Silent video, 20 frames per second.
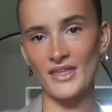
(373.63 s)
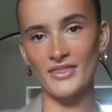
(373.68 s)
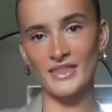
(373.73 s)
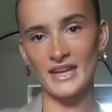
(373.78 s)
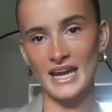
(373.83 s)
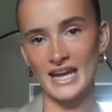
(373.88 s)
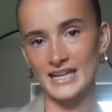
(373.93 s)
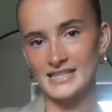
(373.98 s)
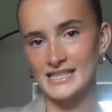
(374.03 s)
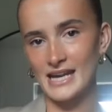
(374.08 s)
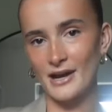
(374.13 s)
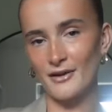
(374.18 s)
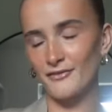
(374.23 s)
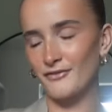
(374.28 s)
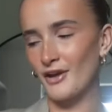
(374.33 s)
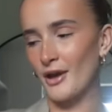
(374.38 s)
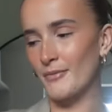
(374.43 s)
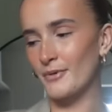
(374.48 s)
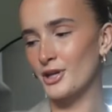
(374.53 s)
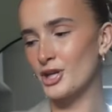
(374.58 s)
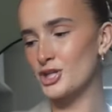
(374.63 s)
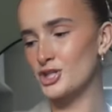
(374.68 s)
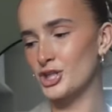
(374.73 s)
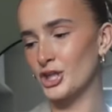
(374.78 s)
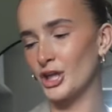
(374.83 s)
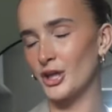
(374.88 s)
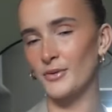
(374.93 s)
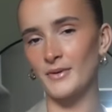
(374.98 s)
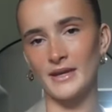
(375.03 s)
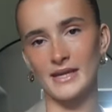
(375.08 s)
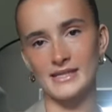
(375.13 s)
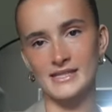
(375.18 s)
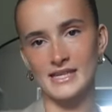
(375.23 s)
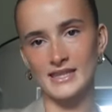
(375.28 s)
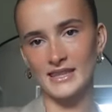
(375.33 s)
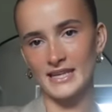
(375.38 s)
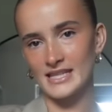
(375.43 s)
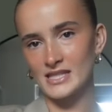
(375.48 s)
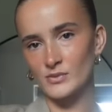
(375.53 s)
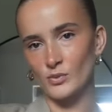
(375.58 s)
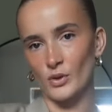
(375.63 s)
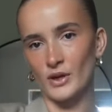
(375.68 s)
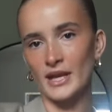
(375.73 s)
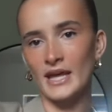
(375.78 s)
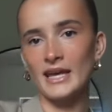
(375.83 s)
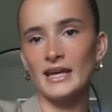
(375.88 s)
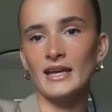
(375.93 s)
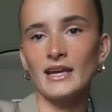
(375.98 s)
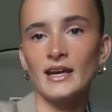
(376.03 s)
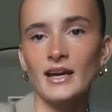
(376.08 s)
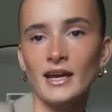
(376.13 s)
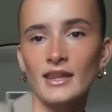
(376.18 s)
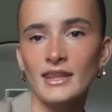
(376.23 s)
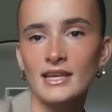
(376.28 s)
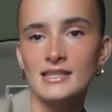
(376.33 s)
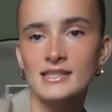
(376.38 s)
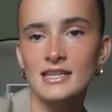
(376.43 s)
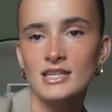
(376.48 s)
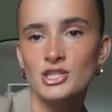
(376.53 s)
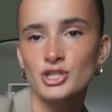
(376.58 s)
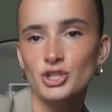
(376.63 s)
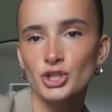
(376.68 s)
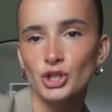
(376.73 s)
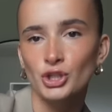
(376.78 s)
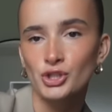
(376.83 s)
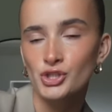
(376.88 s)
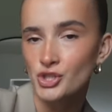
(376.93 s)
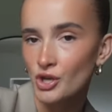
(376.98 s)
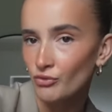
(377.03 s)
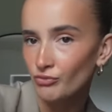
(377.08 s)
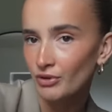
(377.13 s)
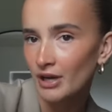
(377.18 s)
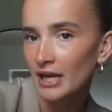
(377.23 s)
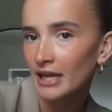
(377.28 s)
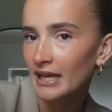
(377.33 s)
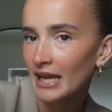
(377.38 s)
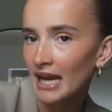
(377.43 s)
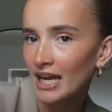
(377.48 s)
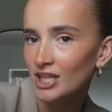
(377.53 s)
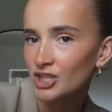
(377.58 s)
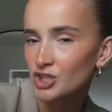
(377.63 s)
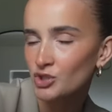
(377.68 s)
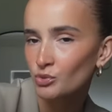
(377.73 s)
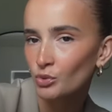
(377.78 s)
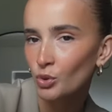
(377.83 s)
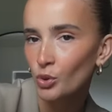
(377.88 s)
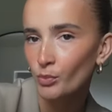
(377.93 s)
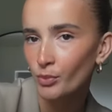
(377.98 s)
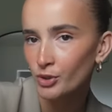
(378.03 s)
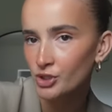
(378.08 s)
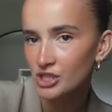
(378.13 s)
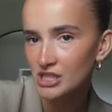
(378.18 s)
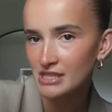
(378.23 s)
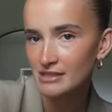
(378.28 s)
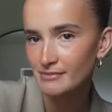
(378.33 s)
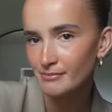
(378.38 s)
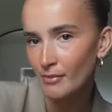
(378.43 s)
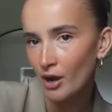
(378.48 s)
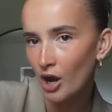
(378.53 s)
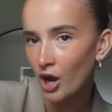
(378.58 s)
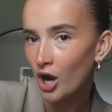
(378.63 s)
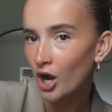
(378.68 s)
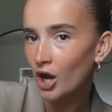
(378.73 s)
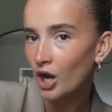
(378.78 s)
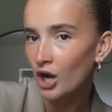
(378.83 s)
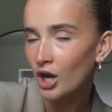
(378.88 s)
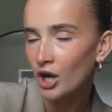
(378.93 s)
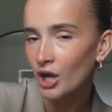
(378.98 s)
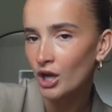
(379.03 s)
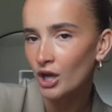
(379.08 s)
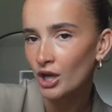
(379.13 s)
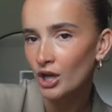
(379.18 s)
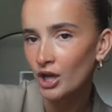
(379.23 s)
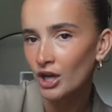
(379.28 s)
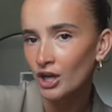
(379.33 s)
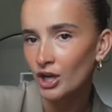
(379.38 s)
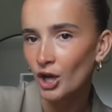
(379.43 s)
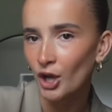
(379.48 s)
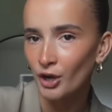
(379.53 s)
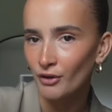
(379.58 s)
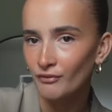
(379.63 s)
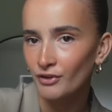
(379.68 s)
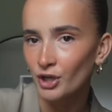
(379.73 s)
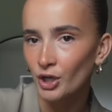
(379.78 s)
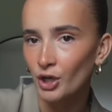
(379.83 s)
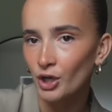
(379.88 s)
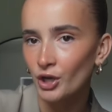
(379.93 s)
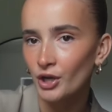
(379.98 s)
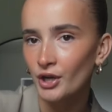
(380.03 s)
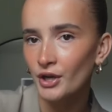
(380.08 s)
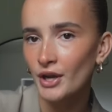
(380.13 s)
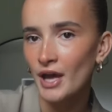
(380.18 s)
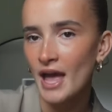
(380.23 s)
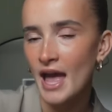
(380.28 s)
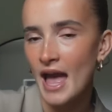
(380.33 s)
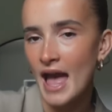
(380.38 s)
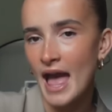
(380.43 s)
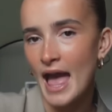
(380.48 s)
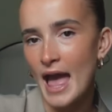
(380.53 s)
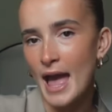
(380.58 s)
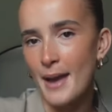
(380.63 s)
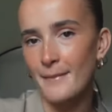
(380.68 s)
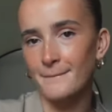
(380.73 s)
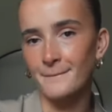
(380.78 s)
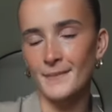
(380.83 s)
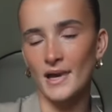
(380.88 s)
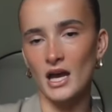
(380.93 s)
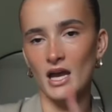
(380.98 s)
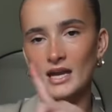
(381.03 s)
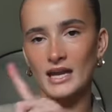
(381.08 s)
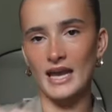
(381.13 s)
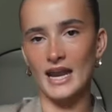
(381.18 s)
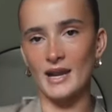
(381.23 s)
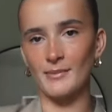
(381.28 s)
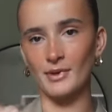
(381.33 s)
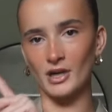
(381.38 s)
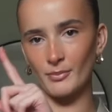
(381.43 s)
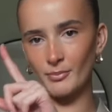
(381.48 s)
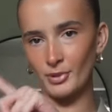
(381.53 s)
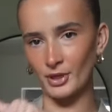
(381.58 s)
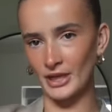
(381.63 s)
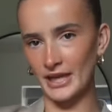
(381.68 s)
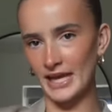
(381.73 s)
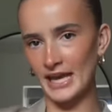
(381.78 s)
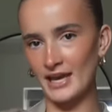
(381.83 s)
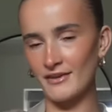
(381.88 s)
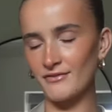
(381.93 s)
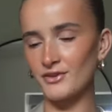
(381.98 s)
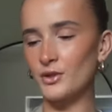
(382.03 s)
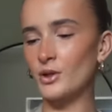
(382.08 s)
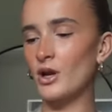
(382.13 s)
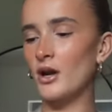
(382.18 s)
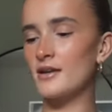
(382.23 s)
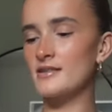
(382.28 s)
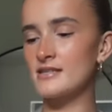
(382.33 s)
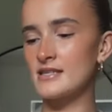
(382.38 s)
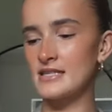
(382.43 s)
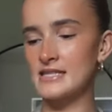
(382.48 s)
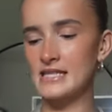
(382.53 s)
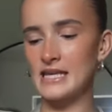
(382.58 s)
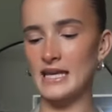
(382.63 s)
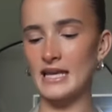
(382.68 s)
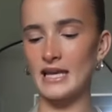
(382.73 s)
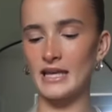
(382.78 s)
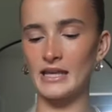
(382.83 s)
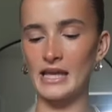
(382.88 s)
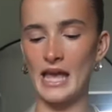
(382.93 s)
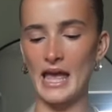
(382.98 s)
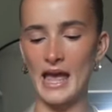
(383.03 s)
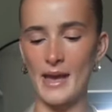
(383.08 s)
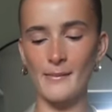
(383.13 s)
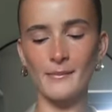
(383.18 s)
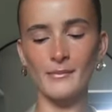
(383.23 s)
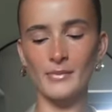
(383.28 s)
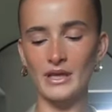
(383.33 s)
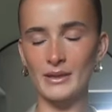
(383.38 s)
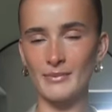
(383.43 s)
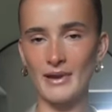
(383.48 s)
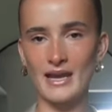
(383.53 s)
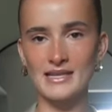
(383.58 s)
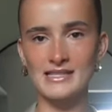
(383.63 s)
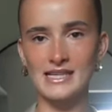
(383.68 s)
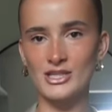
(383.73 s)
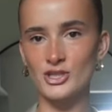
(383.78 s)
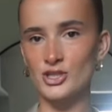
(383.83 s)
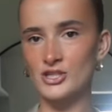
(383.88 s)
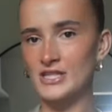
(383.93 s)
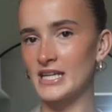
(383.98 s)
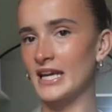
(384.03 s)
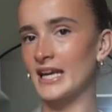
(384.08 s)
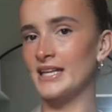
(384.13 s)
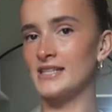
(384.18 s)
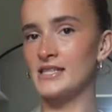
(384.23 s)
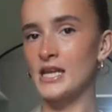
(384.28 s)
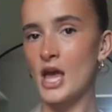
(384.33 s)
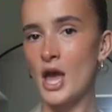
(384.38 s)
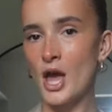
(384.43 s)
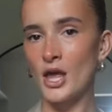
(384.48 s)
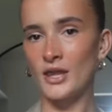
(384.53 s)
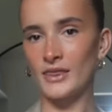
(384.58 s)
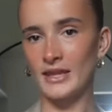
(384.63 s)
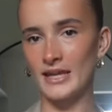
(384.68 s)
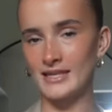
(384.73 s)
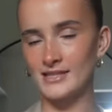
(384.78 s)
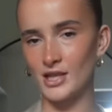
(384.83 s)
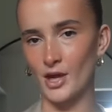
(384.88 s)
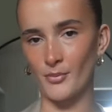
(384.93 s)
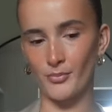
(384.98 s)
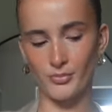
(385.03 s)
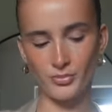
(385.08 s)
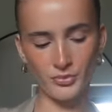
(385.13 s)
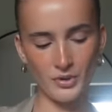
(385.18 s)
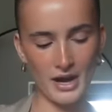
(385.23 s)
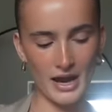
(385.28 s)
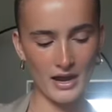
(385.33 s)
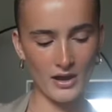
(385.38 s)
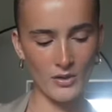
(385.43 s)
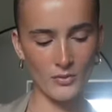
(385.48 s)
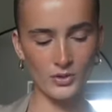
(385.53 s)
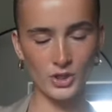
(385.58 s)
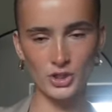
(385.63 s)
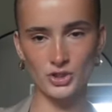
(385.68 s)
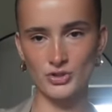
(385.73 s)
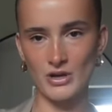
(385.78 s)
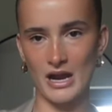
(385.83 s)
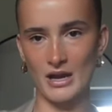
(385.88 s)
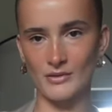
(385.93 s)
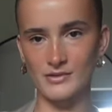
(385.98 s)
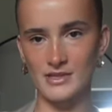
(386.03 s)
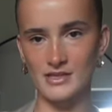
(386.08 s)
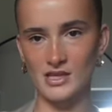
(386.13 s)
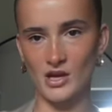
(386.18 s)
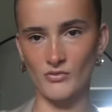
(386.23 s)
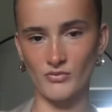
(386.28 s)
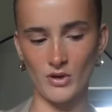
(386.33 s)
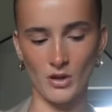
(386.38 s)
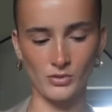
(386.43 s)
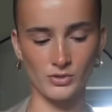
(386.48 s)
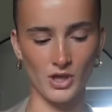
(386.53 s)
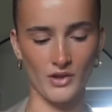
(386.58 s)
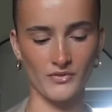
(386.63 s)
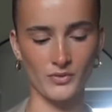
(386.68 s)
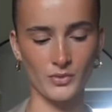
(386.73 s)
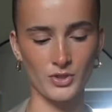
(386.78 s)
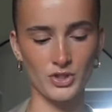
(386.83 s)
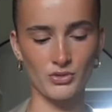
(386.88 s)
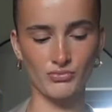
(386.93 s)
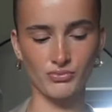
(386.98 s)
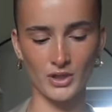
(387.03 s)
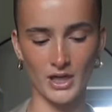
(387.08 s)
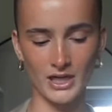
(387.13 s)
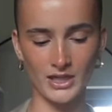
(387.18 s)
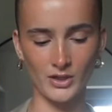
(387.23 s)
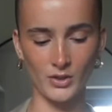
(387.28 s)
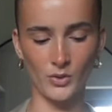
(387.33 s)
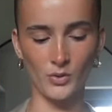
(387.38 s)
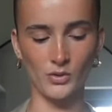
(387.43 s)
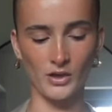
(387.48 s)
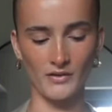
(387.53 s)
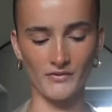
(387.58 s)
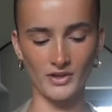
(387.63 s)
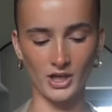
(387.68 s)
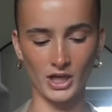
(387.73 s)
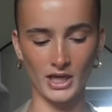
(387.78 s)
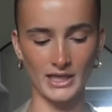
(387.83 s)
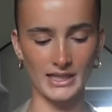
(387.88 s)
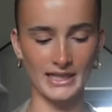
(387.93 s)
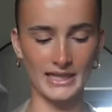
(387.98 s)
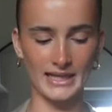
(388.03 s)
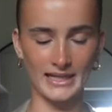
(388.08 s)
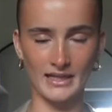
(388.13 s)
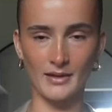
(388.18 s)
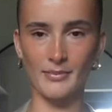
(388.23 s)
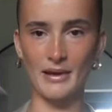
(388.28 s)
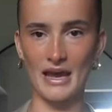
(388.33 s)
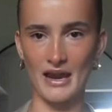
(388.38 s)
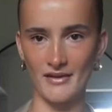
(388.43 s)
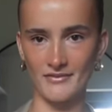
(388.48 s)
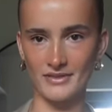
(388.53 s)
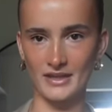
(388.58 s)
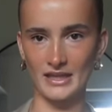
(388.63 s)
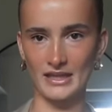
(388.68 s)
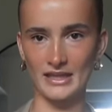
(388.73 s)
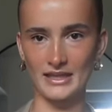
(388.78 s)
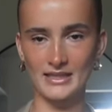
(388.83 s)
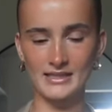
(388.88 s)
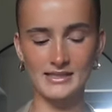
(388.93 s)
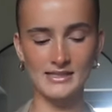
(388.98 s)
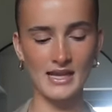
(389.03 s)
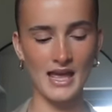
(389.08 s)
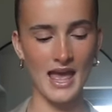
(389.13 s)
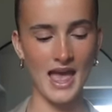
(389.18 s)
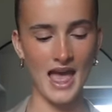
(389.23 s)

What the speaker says: The next outfit I'm going to do is this one here. This is just a really casual but smart kind of look. Again, I'm going to put it here for you guys to see, but it basically just is these like brown trousers that are rolled over, which are really cool. I feel like I need a pair of these.